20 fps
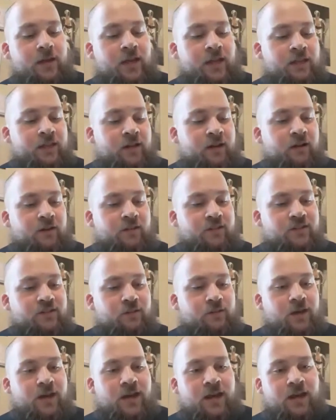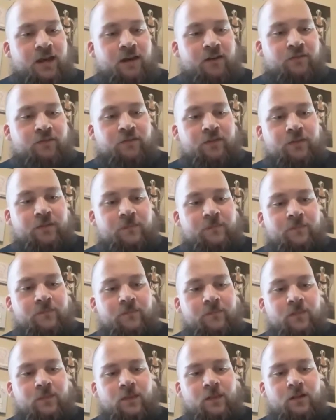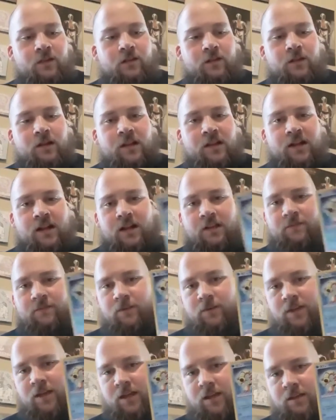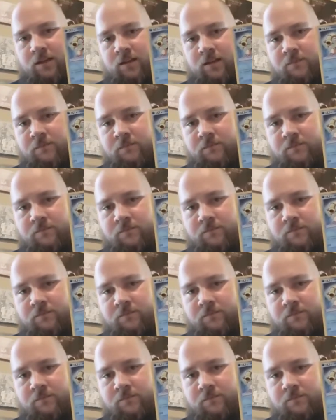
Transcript: And then I also have Shining Volcanion,